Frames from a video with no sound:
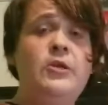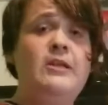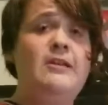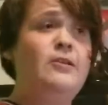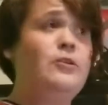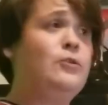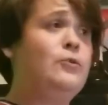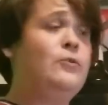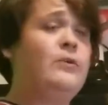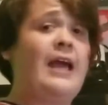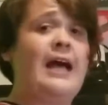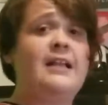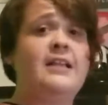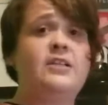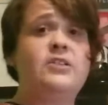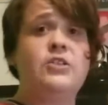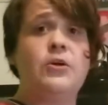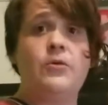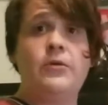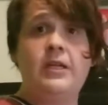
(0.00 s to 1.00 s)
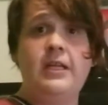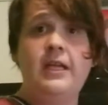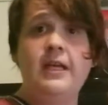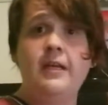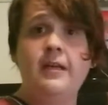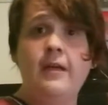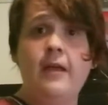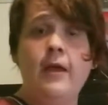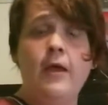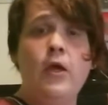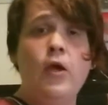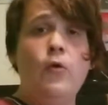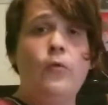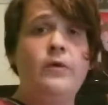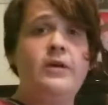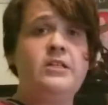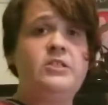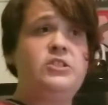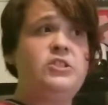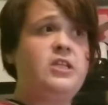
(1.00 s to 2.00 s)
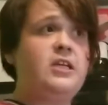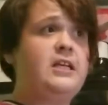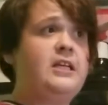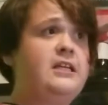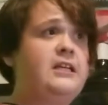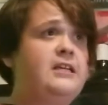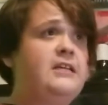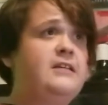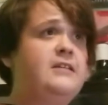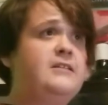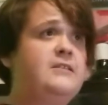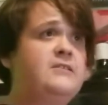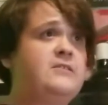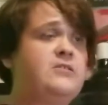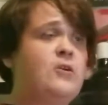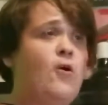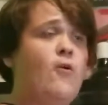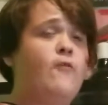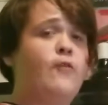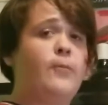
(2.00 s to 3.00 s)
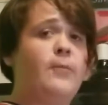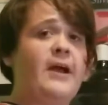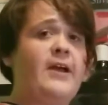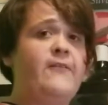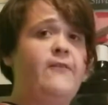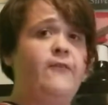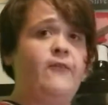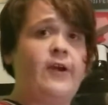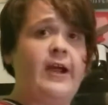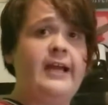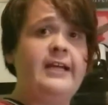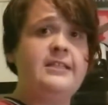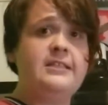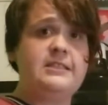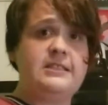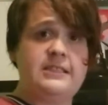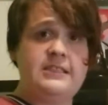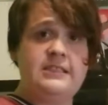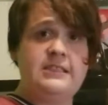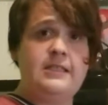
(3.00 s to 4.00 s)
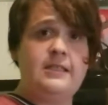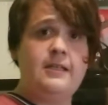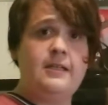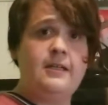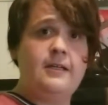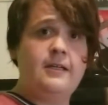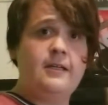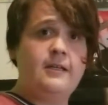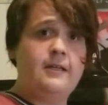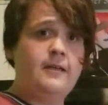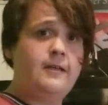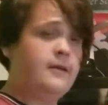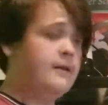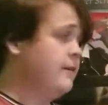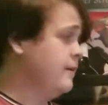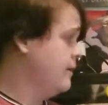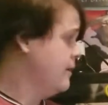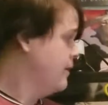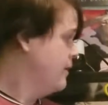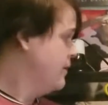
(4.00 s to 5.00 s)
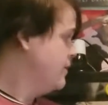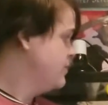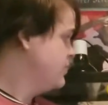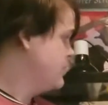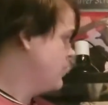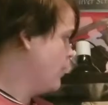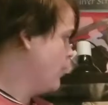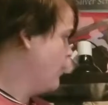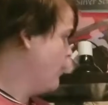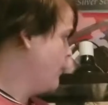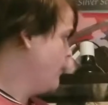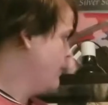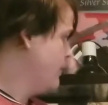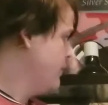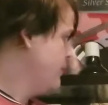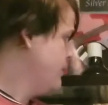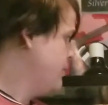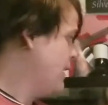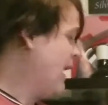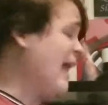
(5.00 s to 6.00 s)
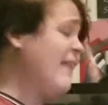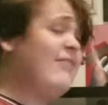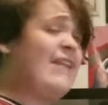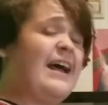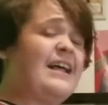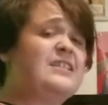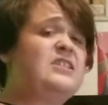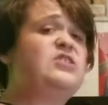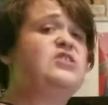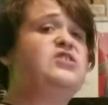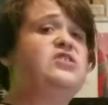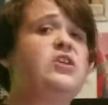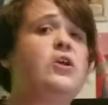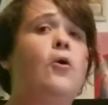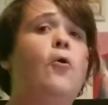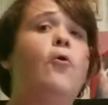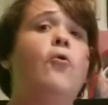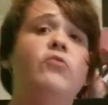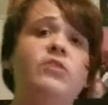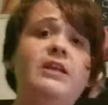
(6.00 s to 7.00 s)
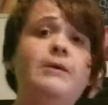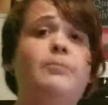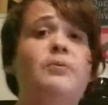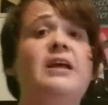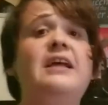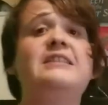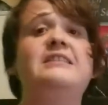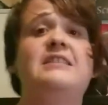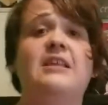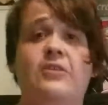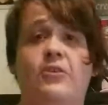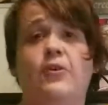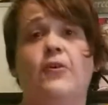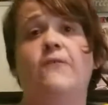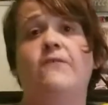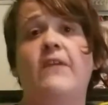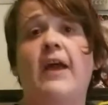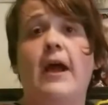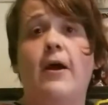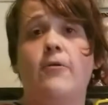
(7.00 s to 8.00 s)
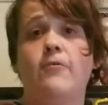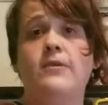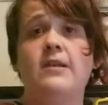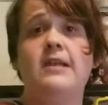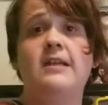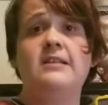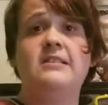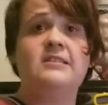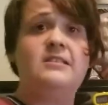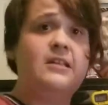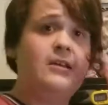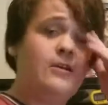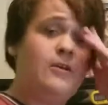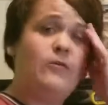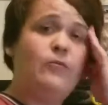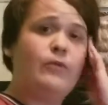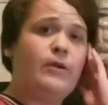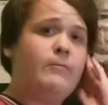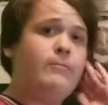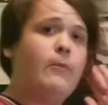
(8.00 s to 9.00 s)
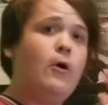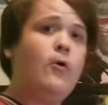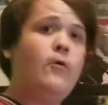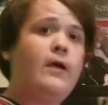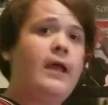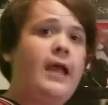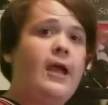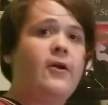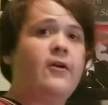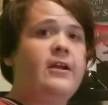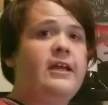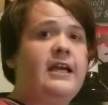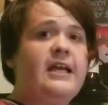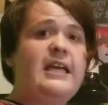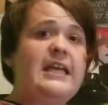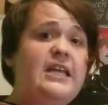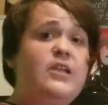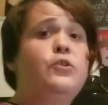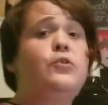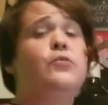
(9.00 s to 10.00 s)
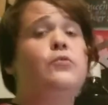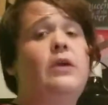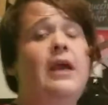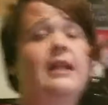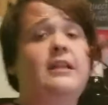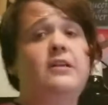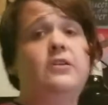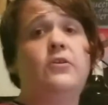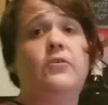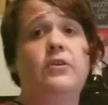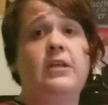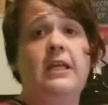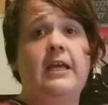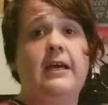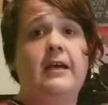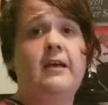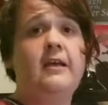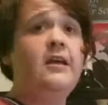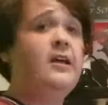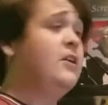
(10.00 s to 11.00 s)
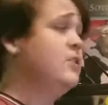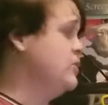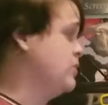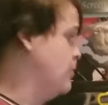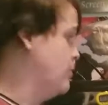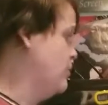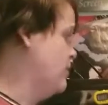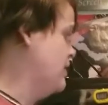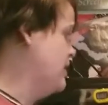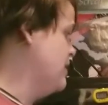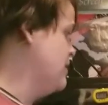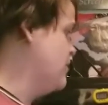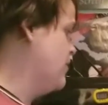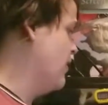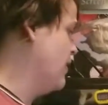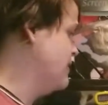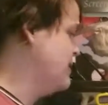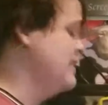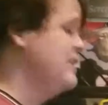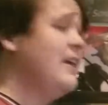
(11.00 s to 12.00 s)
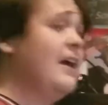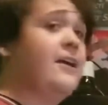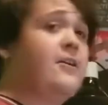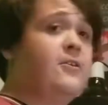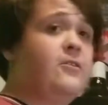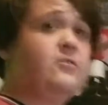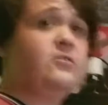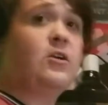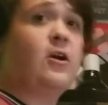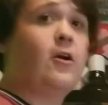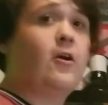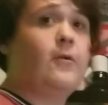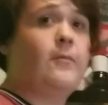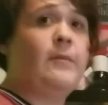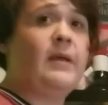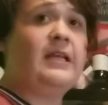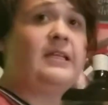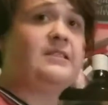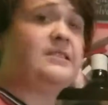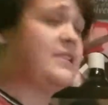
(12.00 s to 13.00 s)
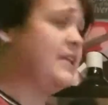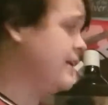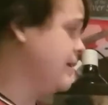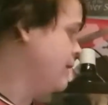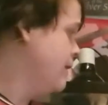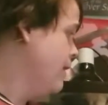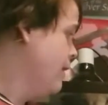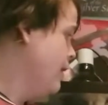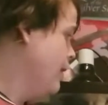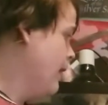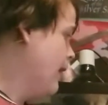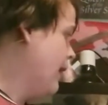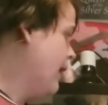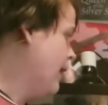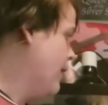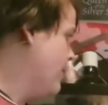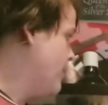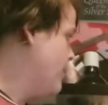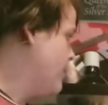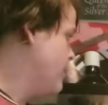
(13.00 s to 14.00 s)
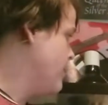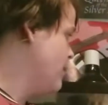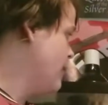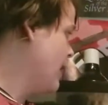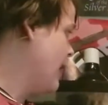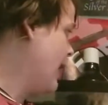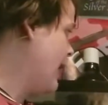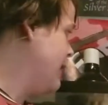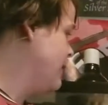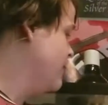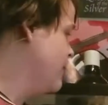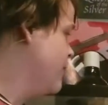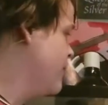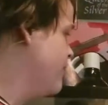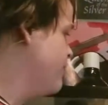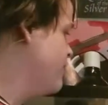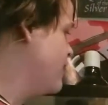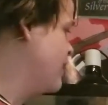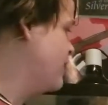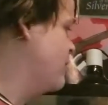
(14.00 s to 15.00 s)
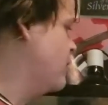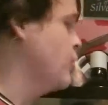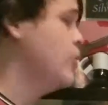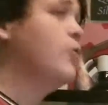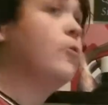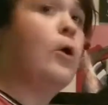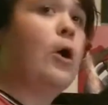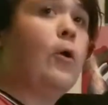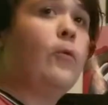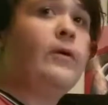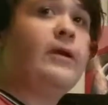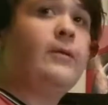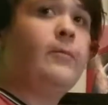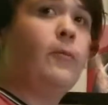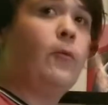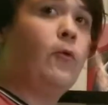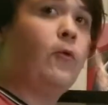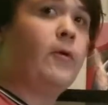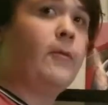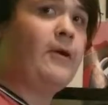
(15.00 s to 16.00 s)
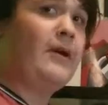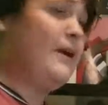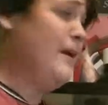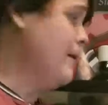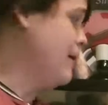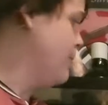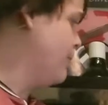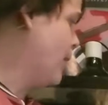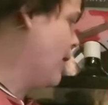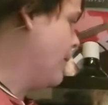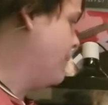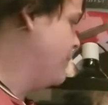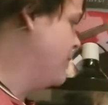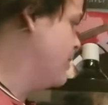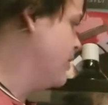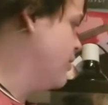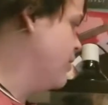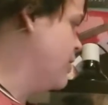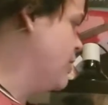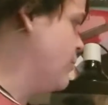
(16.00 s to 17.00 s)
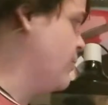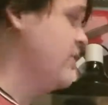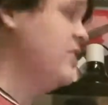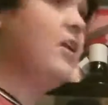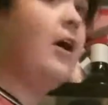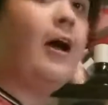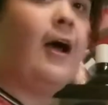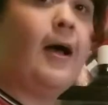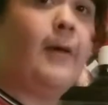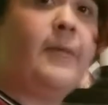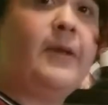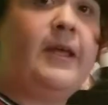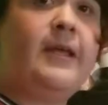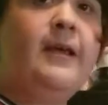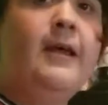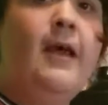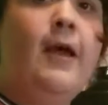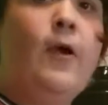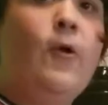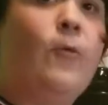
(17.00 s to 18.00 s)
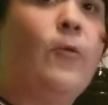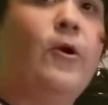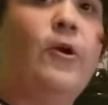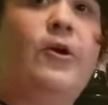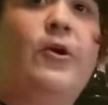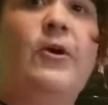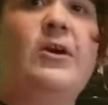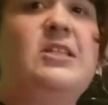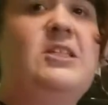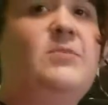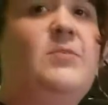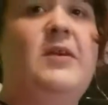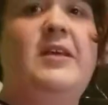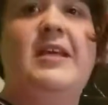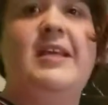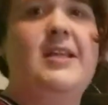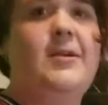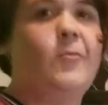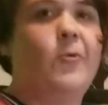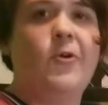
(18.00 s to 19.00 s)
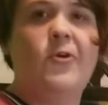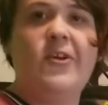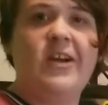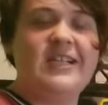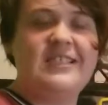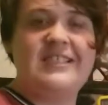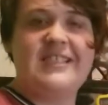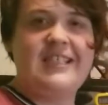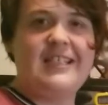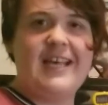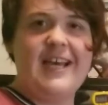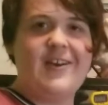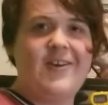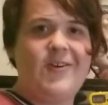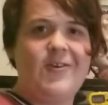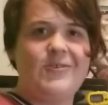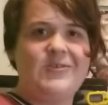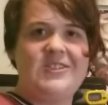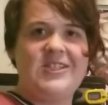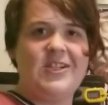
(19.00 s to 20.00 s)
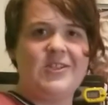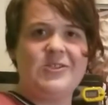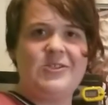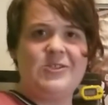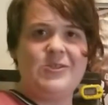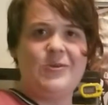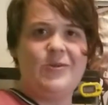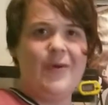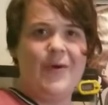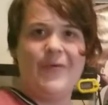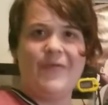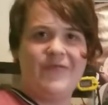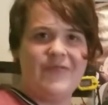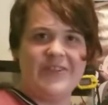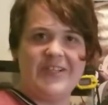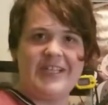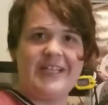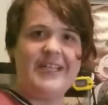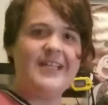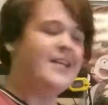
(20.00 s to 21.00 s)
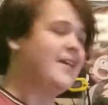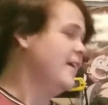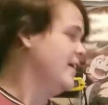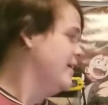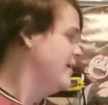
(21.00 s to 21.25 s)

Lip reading: New Caledonia, which is over by France. So, and that is the only place that they're found, is a remote area in New Caledonia. So crested geckos are amazing. I love that they're growing more in popularity with the hobby. We're going to be getting more crested geckos here soon, hopefully.